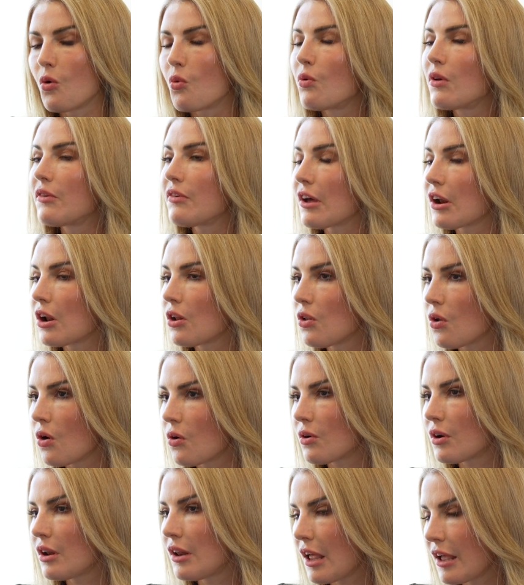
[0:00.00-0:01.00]
We've had a
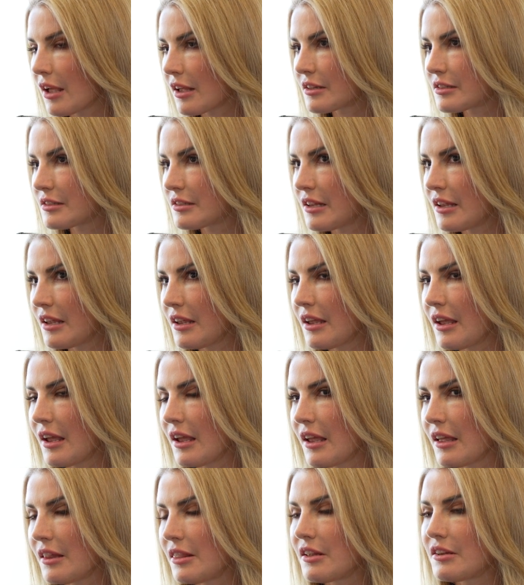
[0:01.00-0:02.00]
long legacy
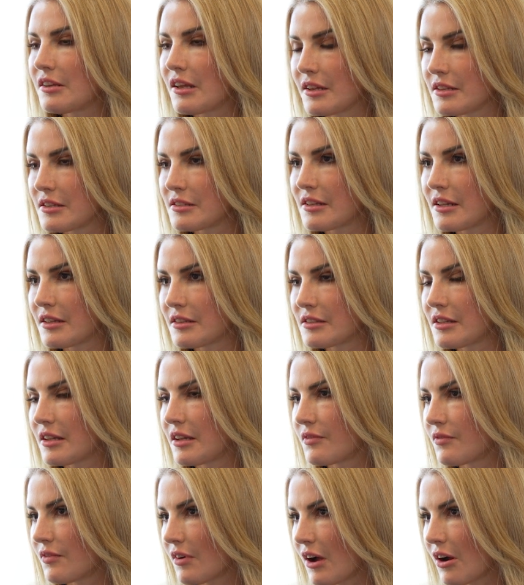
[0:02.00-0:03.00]
in the data center
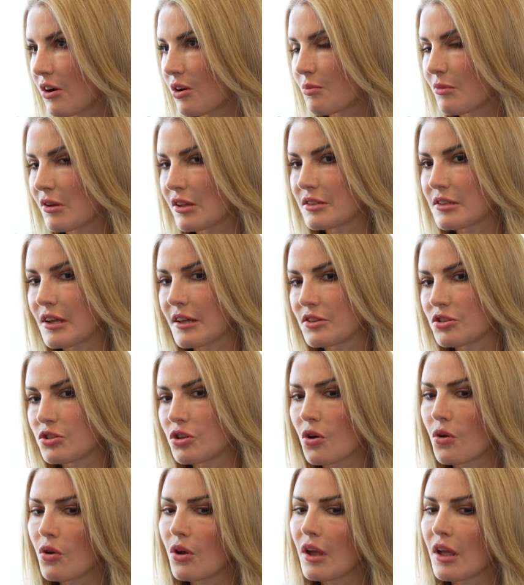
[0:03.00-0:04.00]
environment, and
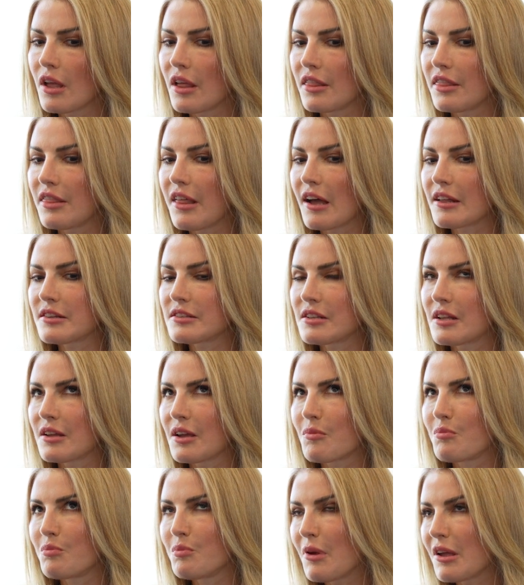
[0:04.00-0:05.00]
so that
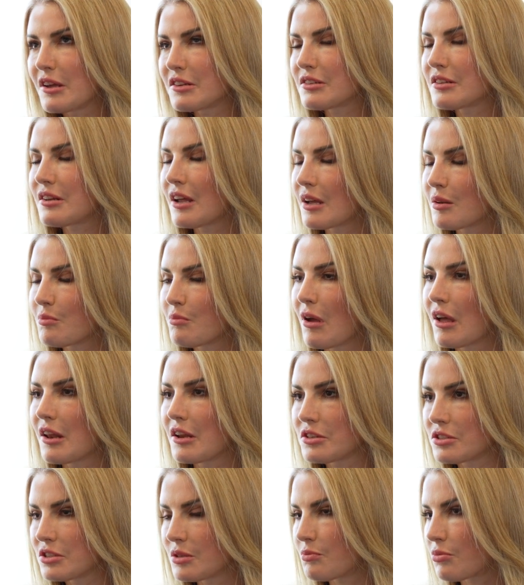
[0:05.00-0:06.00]
measured and
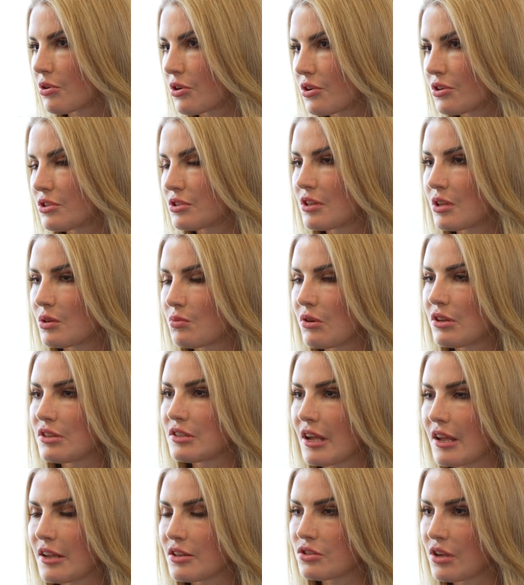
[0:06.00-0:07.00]
managed approach that we
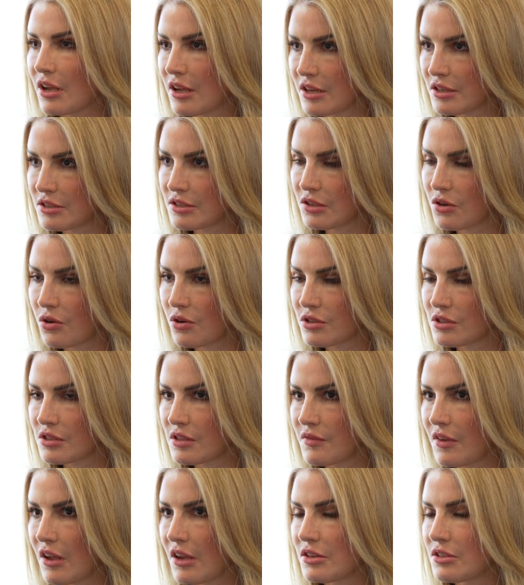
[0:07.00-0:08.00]
take to energy
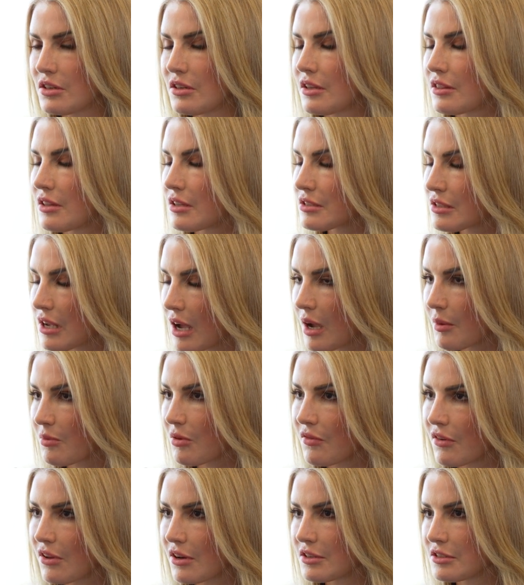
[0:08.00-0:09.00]
conservation and the
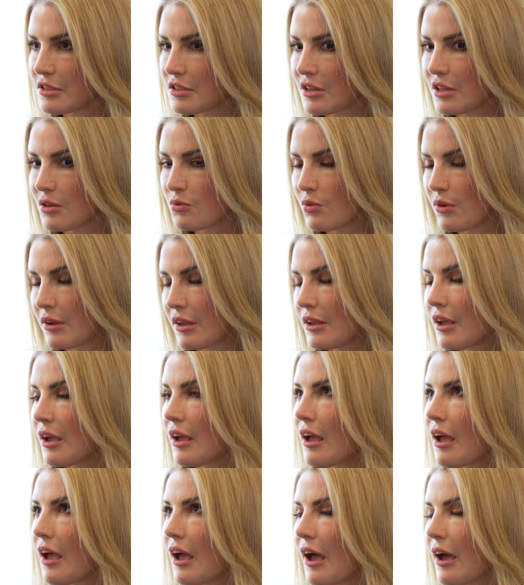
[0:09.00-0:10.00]
type of energy that we
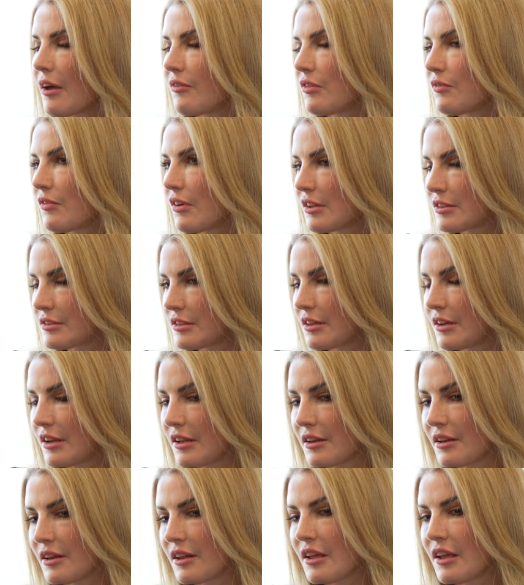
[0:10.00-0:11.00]
have invested
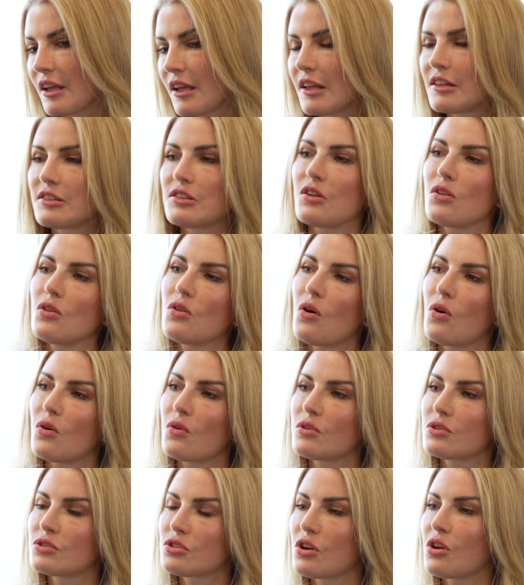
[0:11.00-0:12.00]
in is a
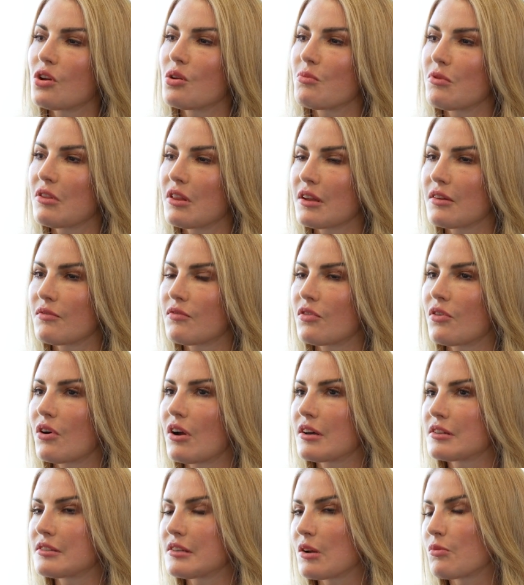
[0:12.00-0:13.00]
long-term thing for
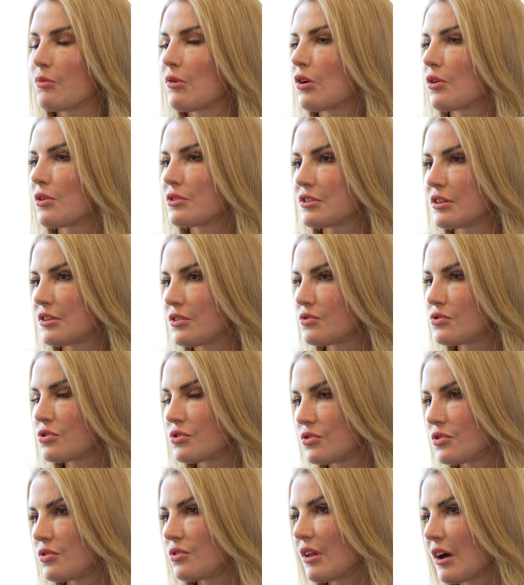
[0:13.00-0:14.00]
us, and we continue
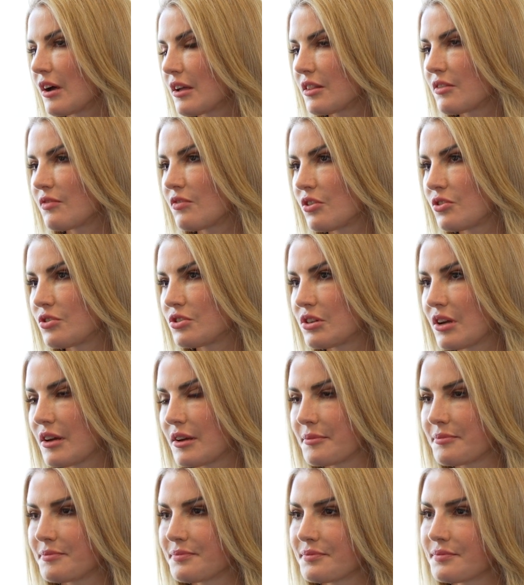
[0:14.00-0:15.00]
to do that in the
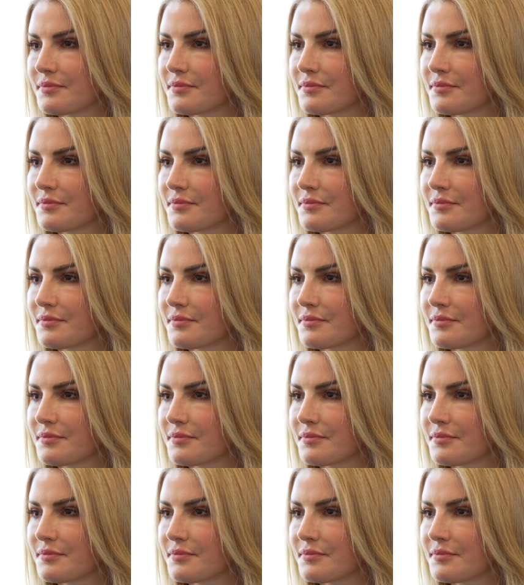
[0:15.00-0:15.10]
future.